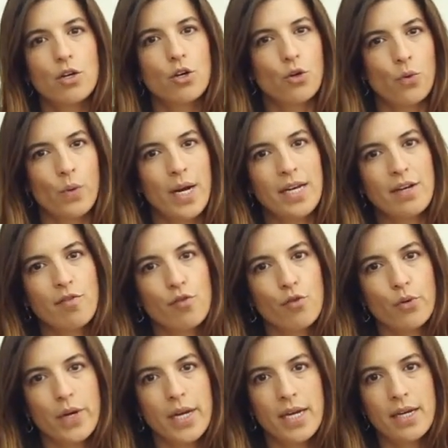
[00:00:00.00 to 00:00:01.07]

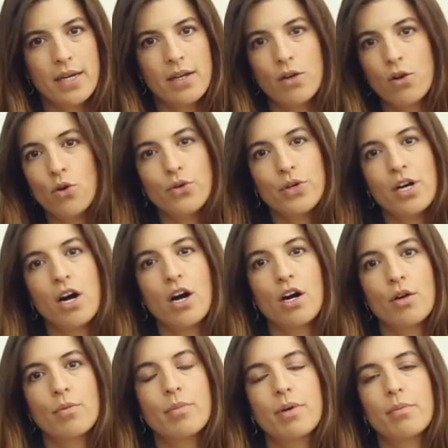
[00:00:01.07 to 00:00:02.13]
grain-free,
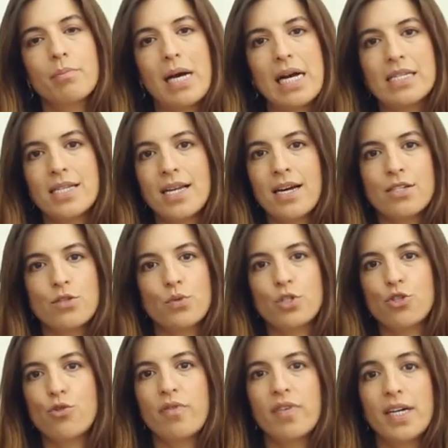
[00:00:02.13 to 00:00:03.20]
low-carb pastas
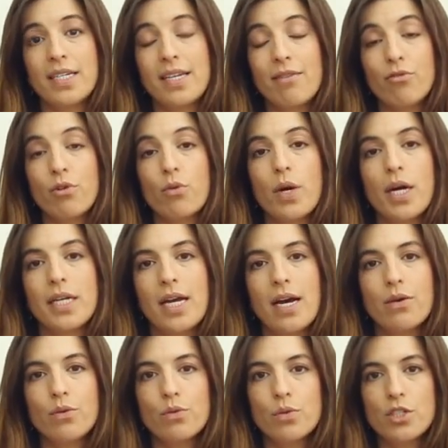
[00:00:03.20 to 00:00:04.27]
which you find everywhere
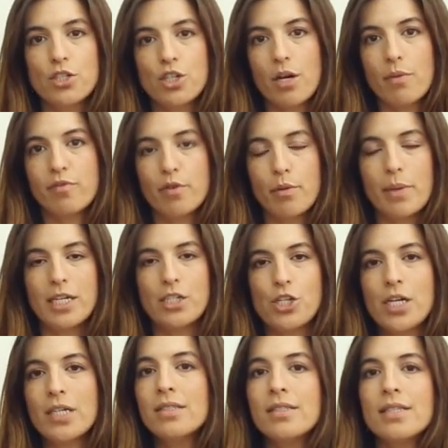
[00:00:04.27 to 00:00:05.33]
now, which come from
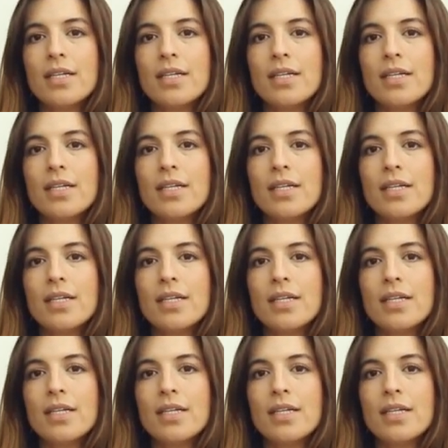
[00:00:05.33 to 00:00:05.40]
Asia.